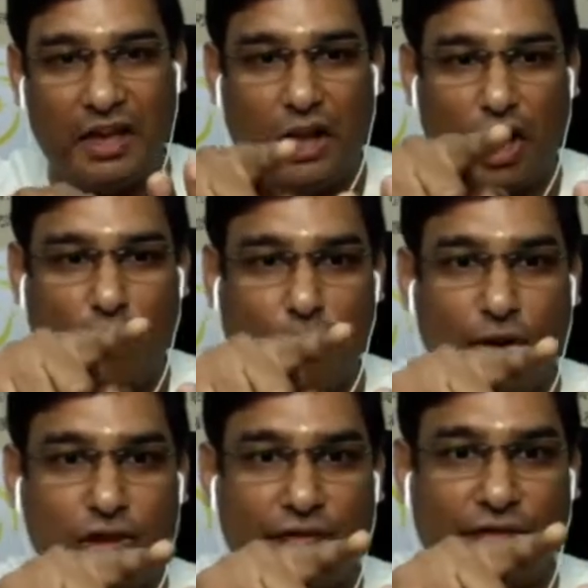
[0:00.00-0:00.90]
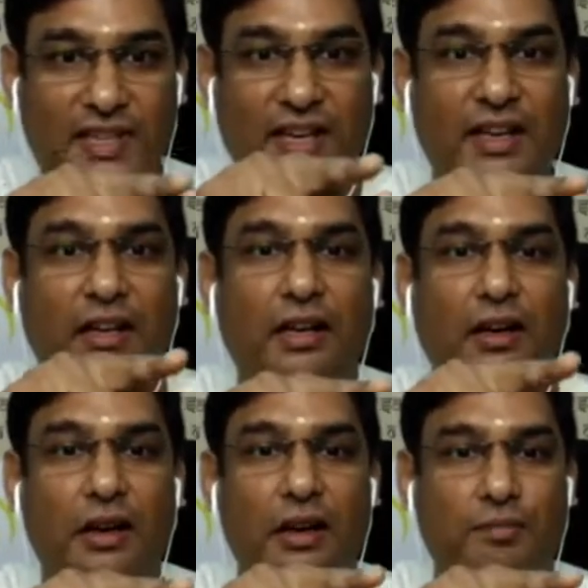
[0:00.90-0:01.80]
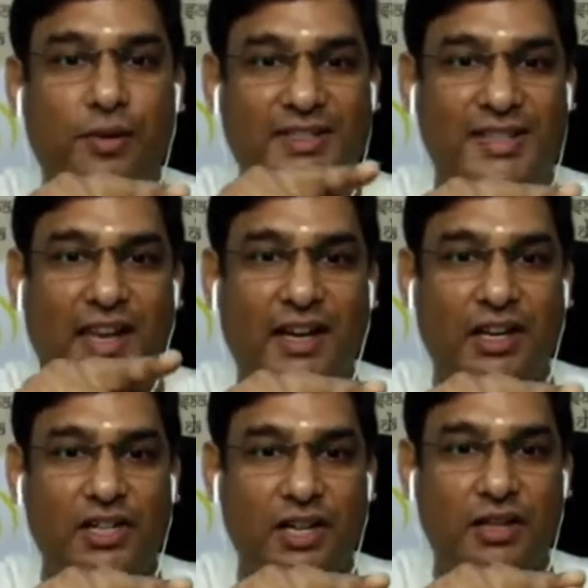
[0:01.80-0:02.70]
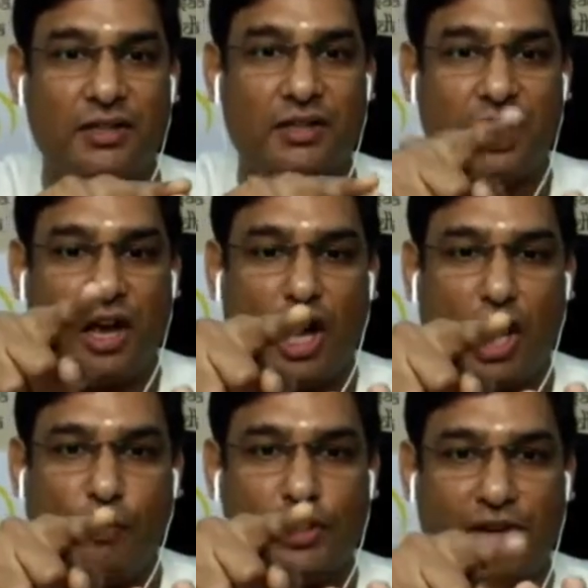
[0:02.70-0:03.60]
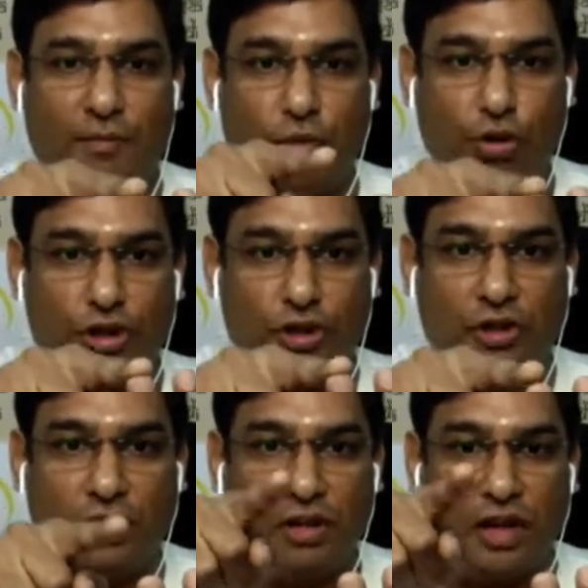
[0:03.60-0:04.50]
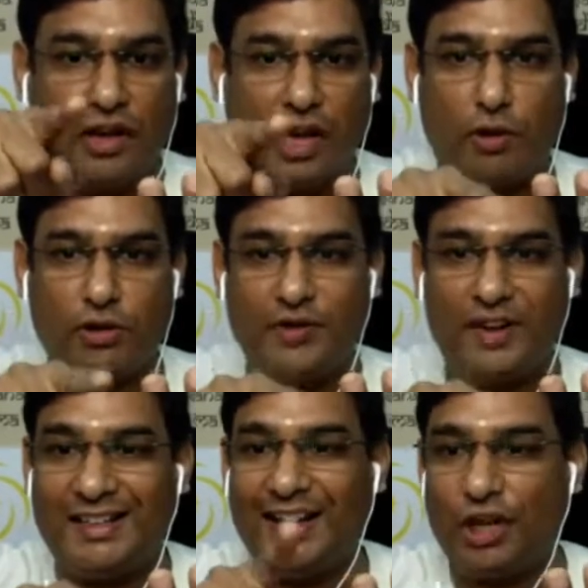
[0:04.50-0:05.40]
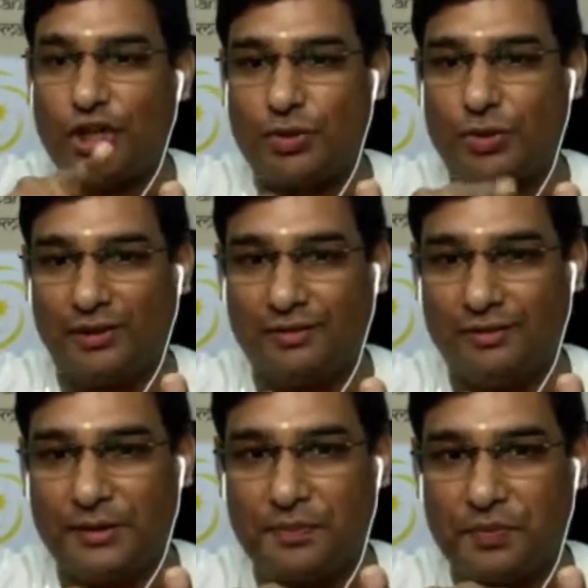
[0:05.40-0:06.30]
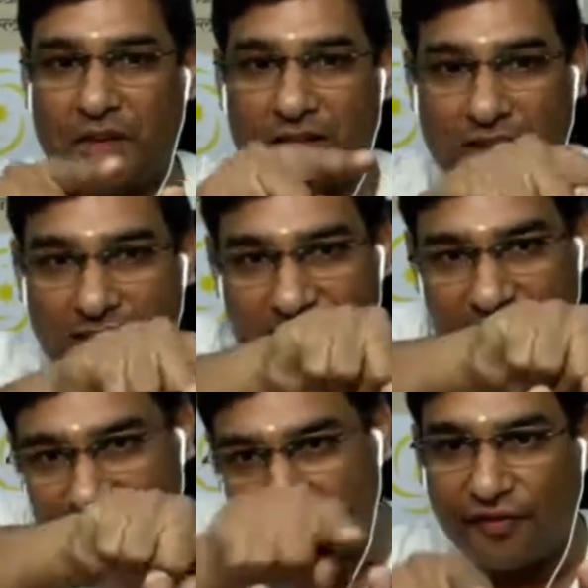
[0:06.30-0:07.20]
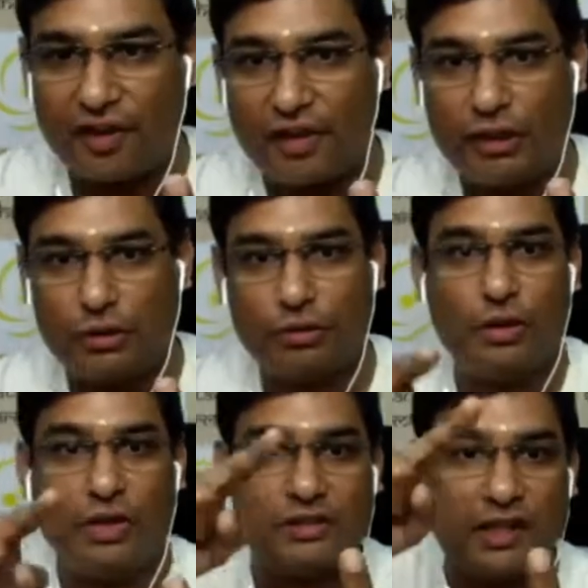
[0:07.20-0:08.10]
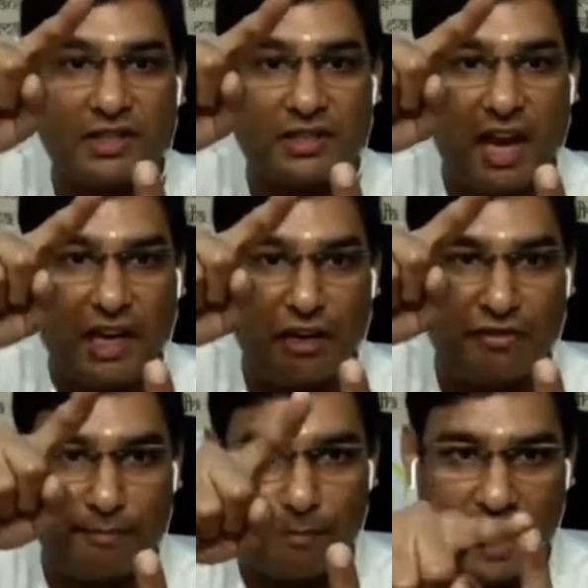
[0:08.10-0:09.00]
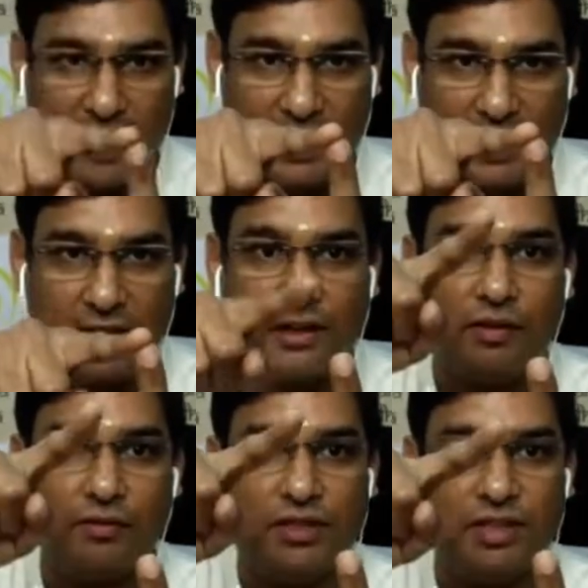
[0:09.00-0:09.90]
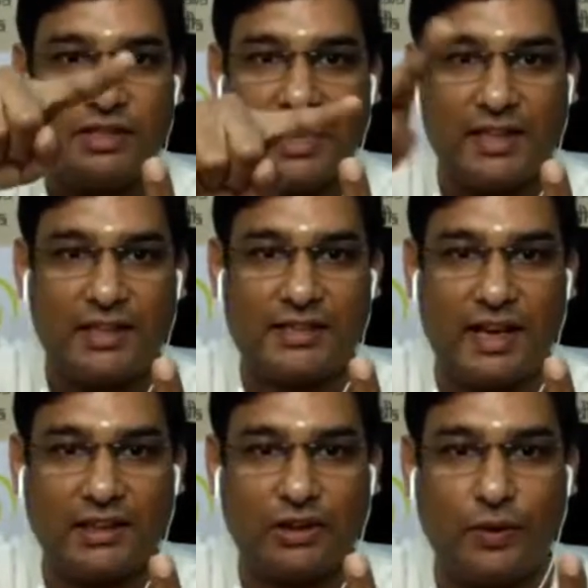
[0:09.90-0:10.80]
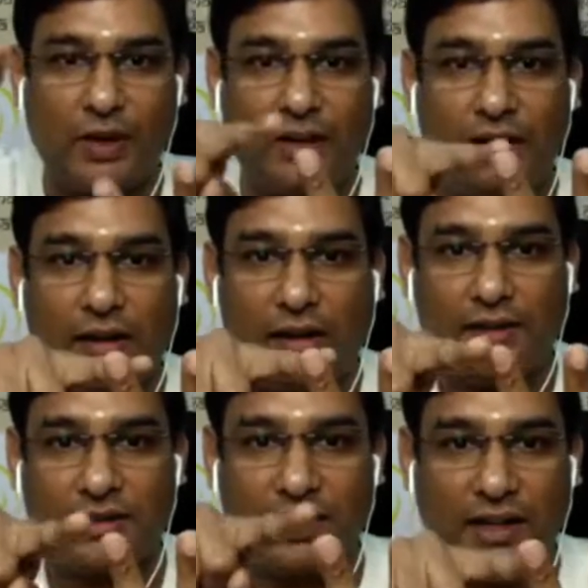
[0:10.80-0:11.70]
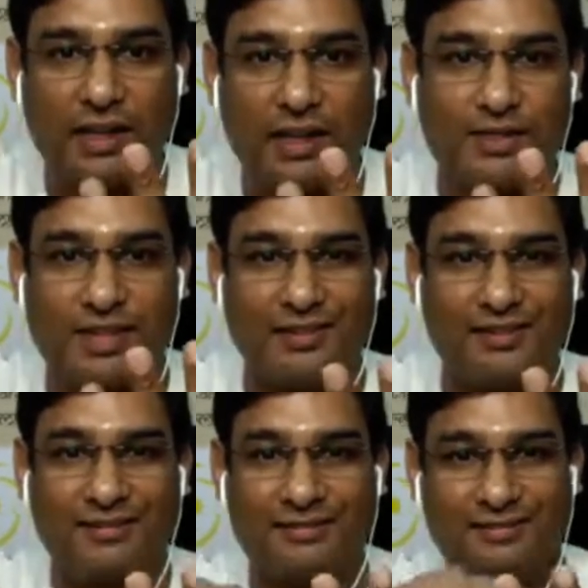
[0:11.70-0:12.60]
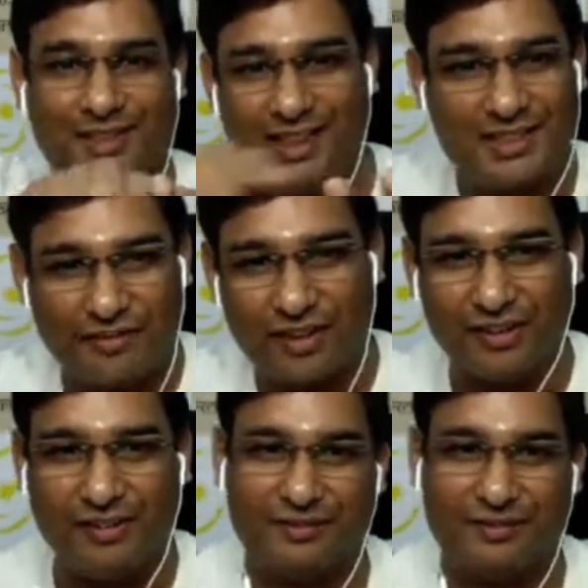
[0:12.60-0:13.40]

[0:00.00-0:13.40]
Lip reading: How much of physical personality she is, how much of emotional, and how much of intellectual. This is different to the state of mind, which is either sattvic, rajasic, tamasic. That is different.